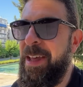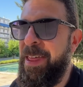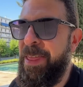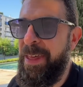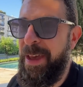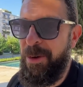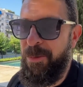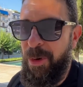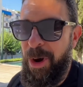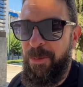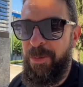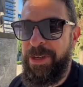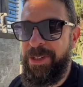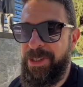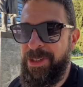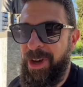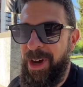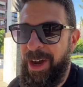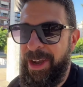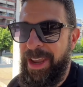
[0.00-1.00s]
than what we
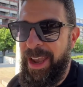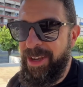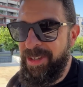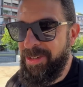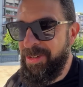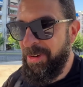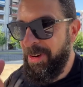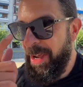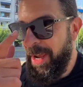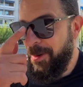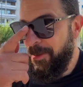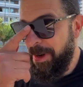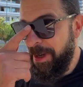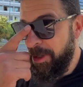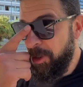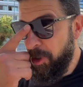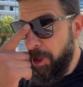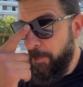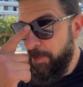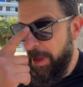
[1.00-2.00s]
saw yesterday when he
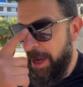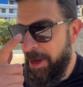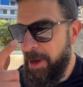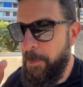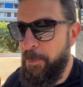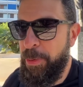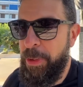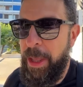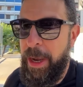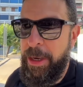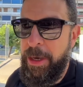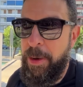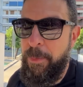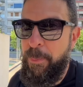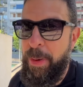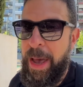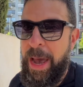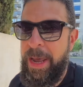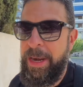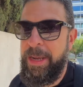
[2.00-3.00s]
jumped on a plane in
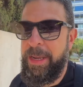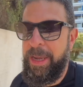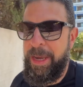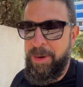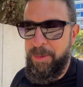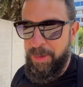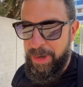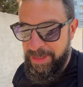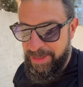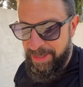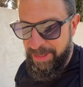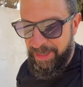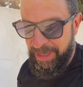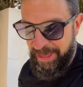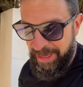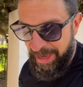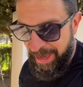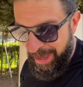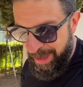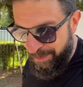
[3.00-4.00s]
panic and went to
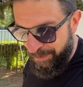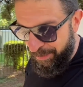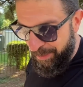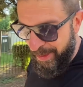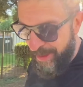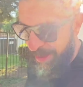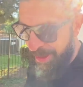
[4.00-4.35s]
Kiev.